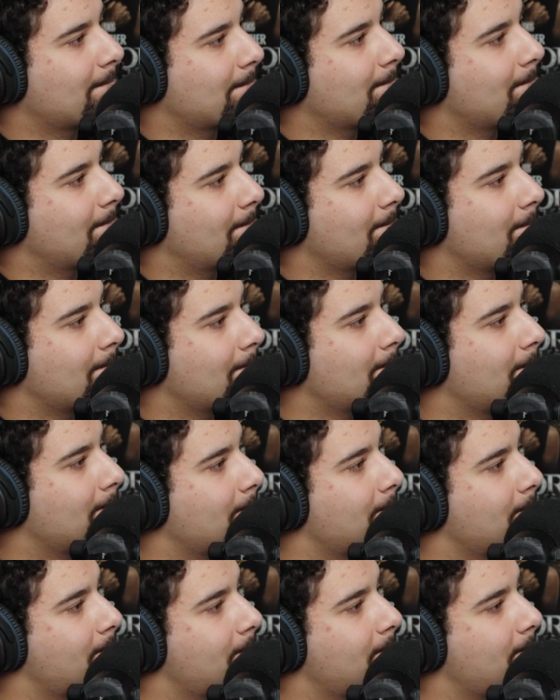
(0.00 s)

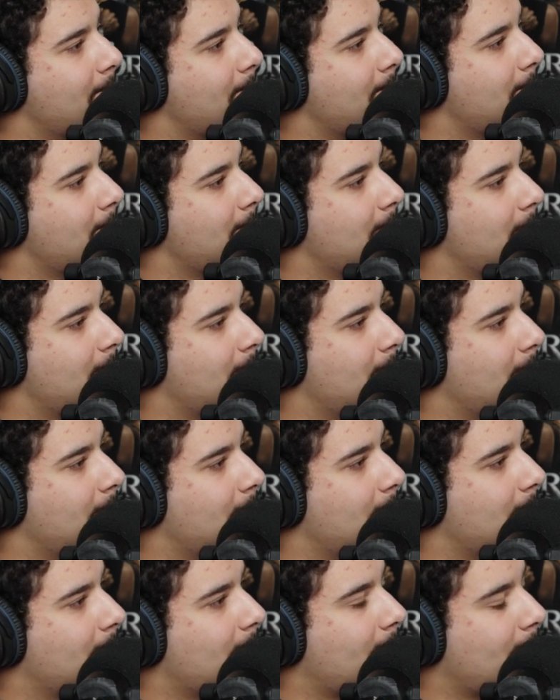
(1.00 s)

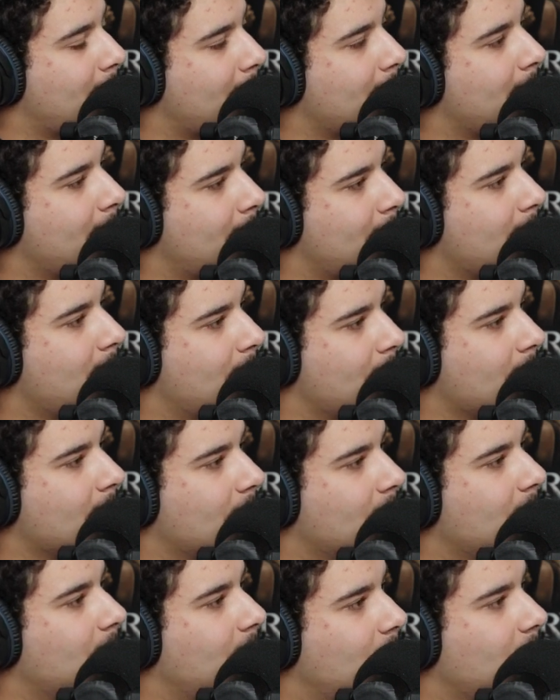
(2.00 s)

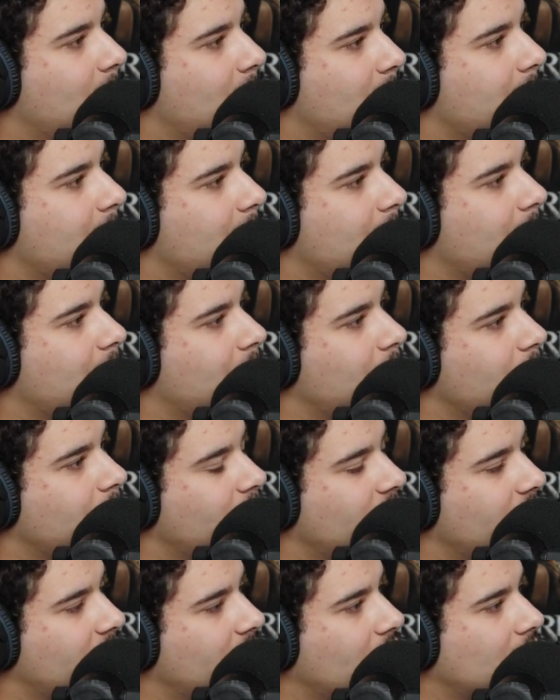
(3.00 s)

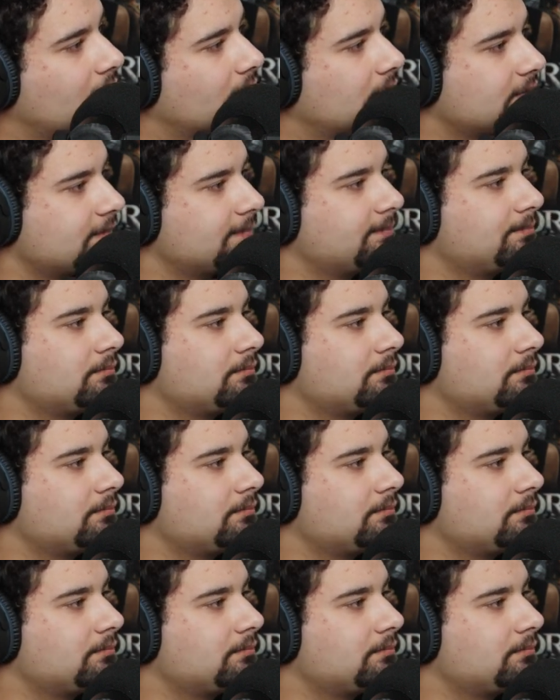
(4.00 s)
(not speaking)